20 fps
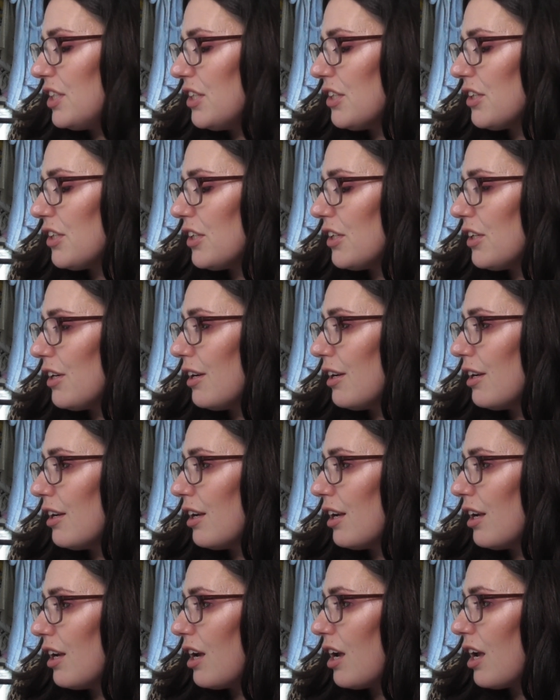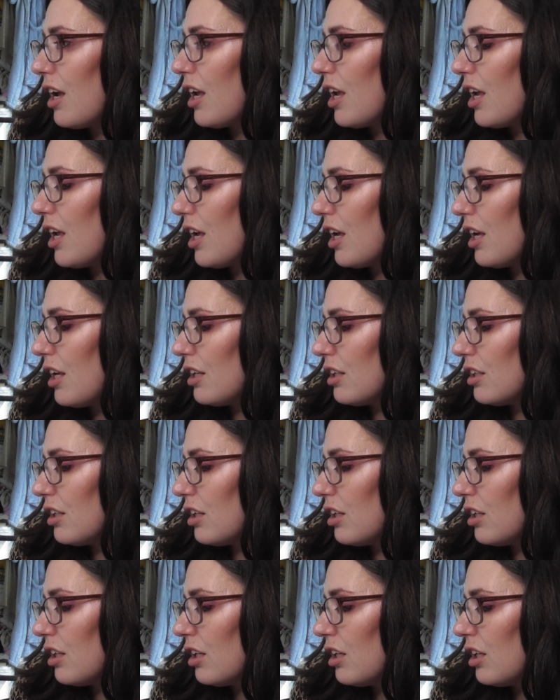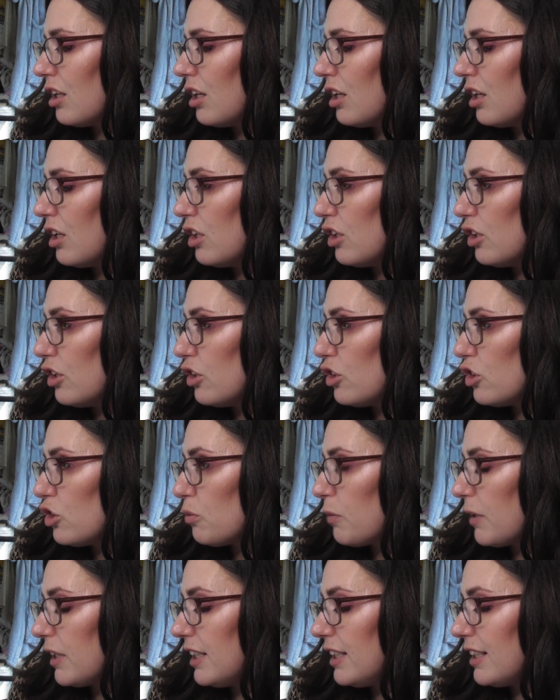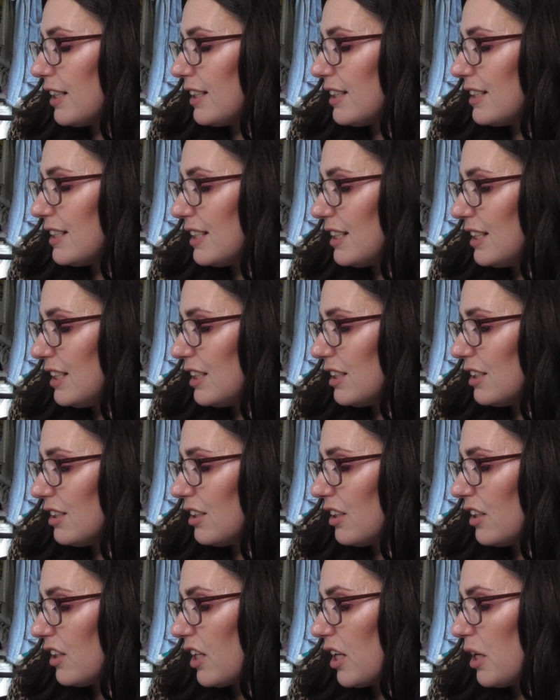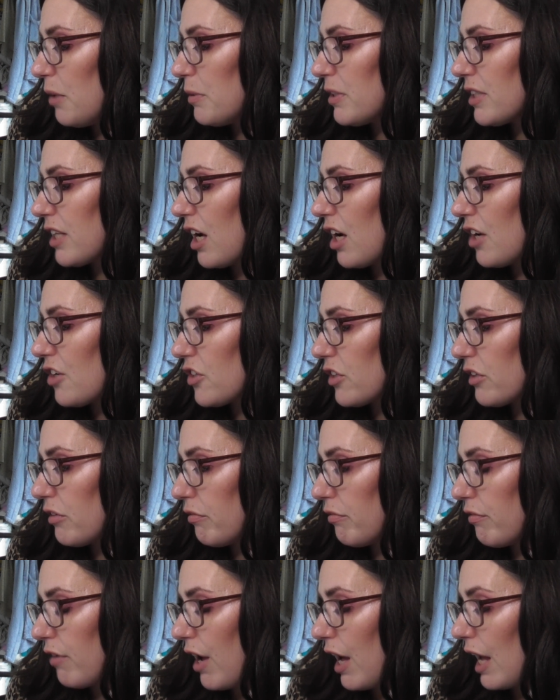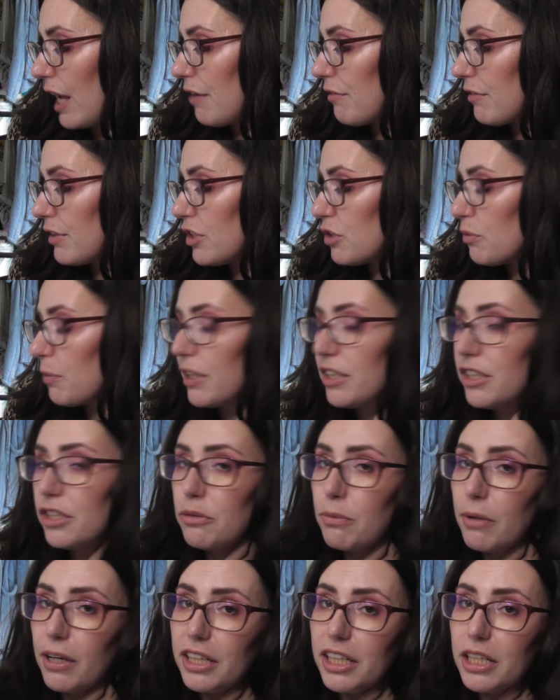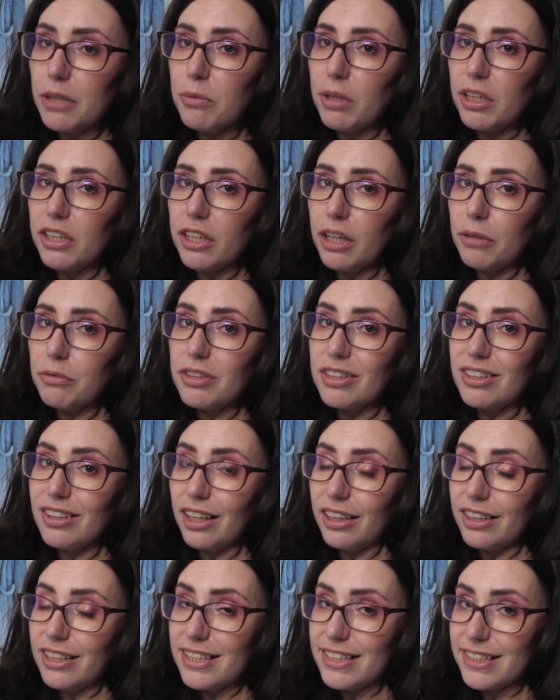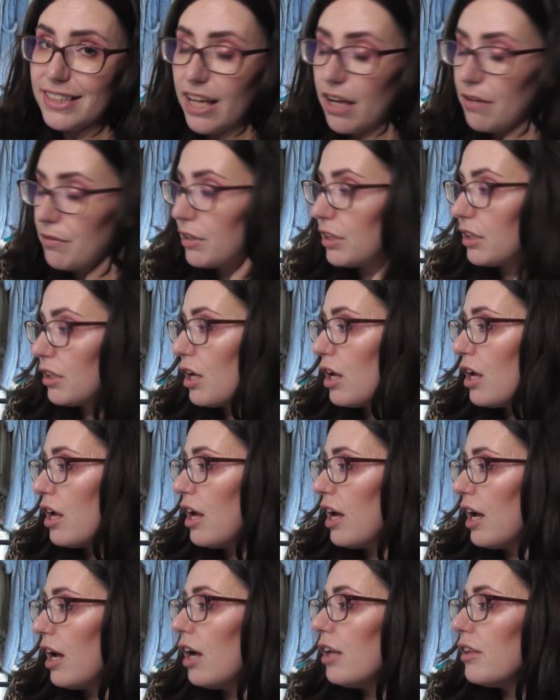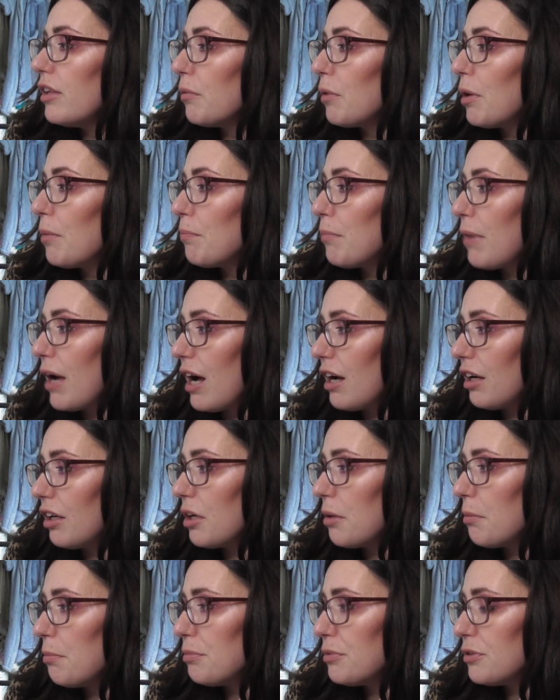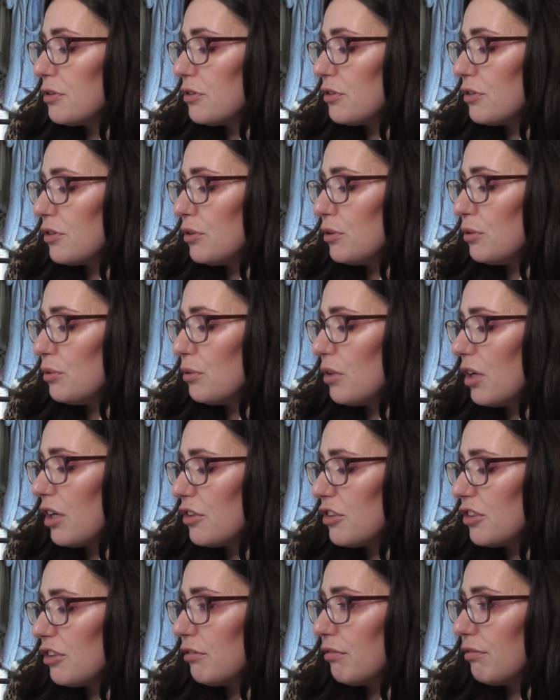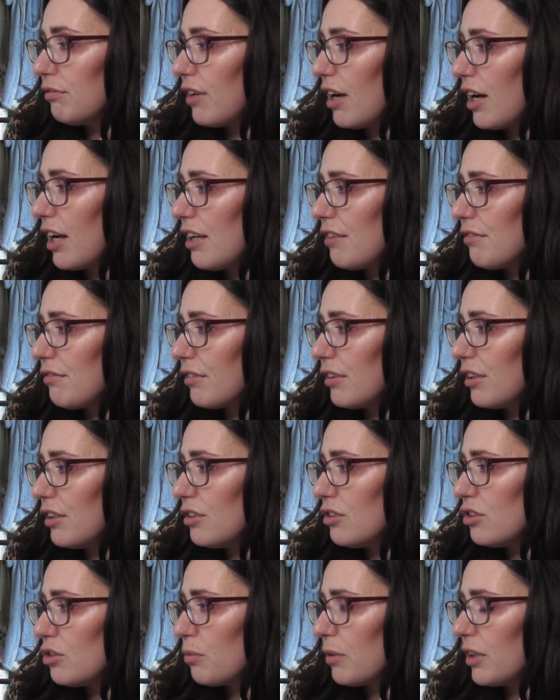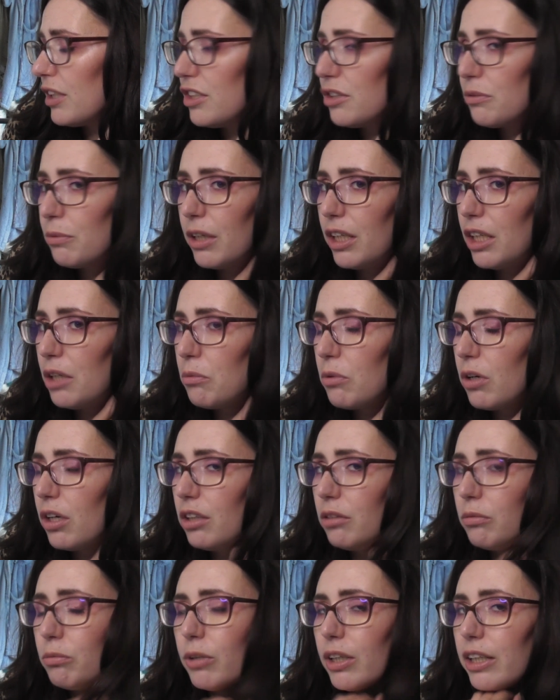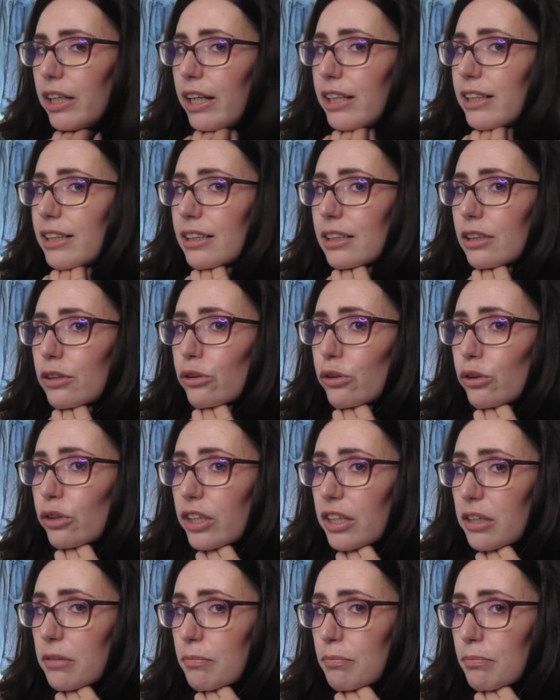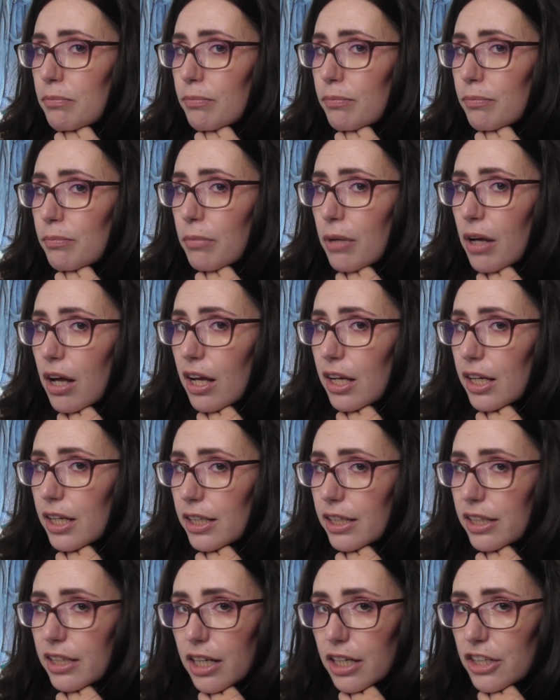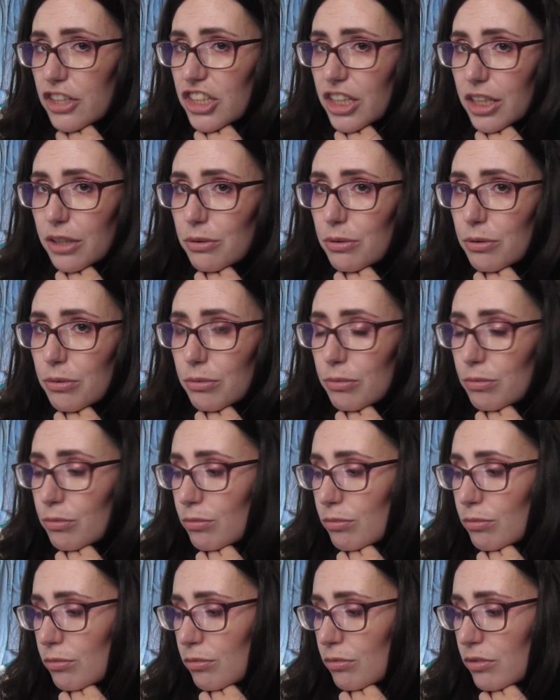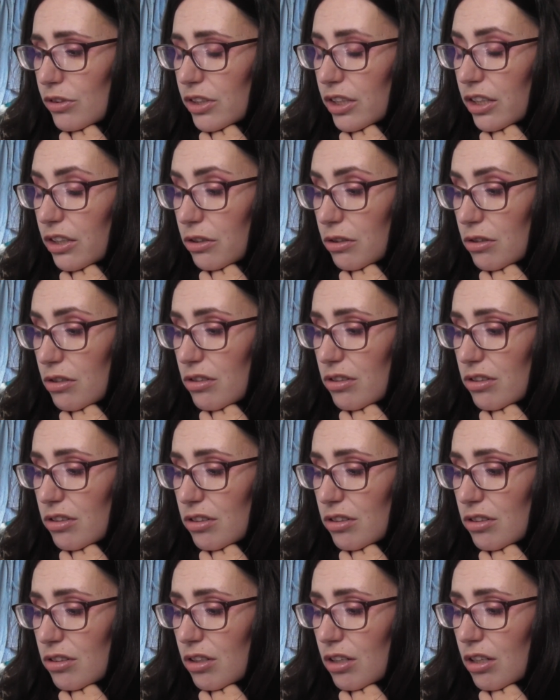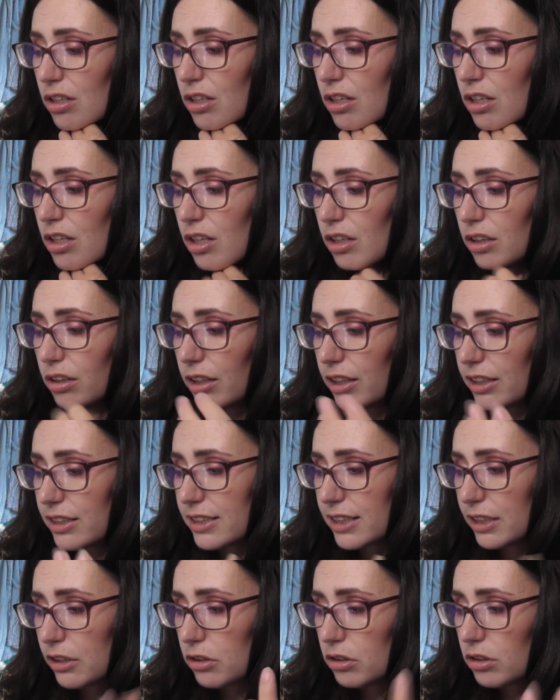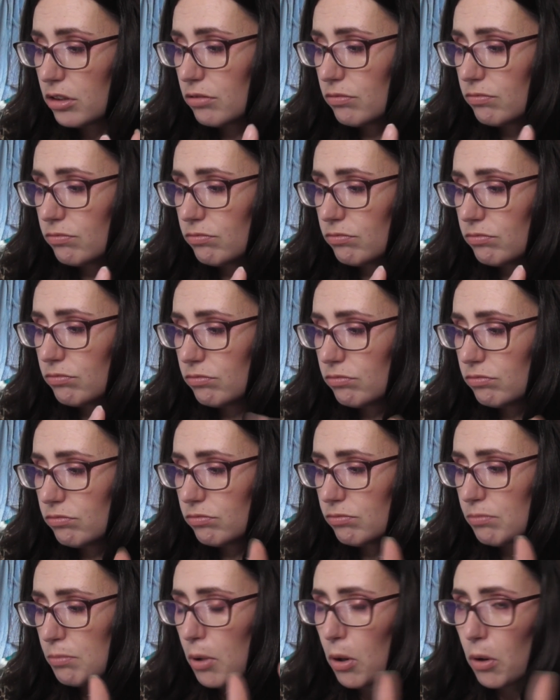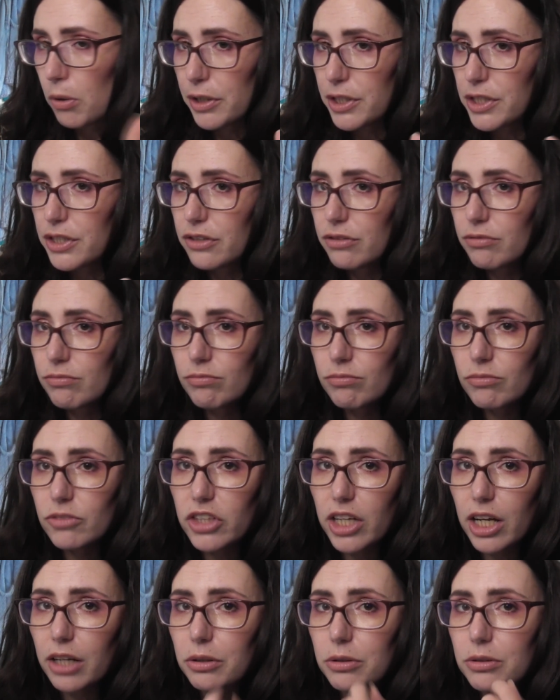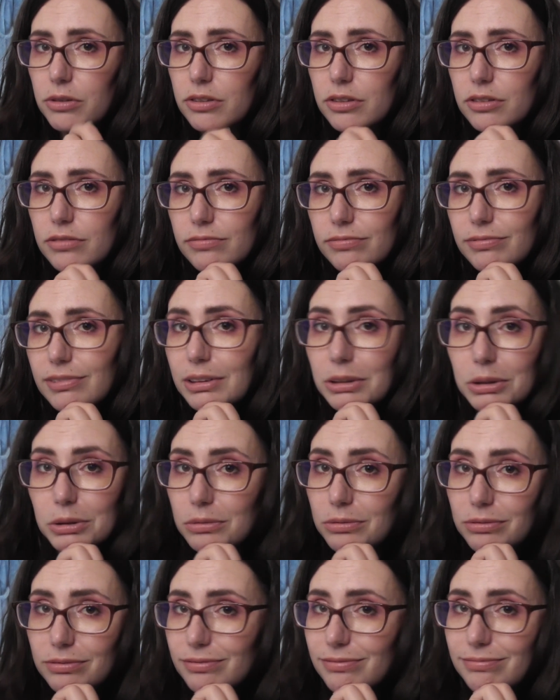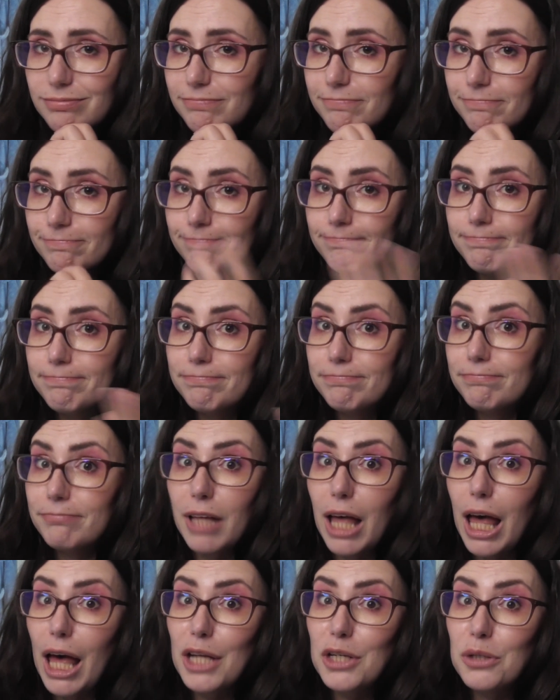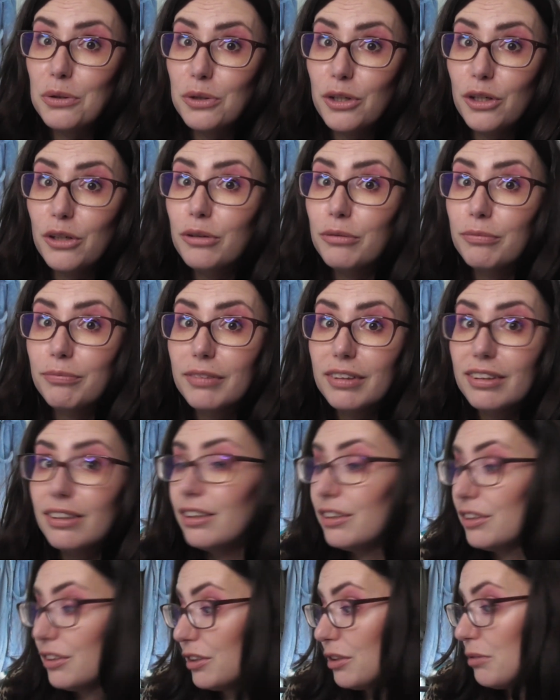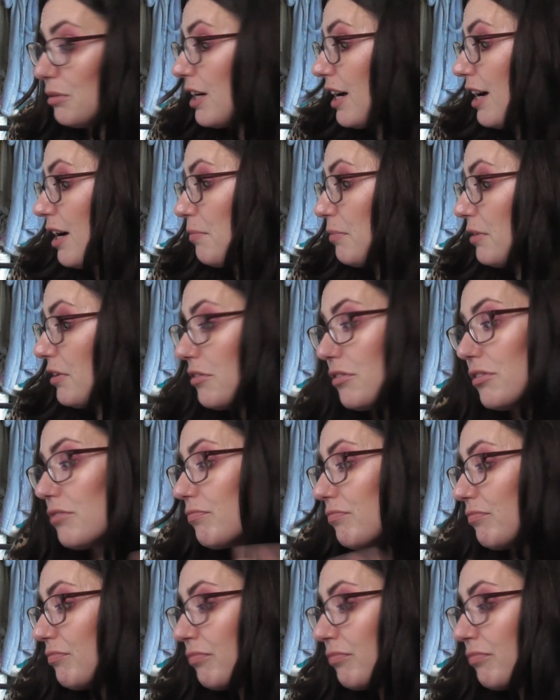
here. In 2019, it was 105. In 2020, it went down to 97, and then went back up to 105 in 2021 when I didn't buy any eyeshadow singles, like single potted shadows. I don't know what happened.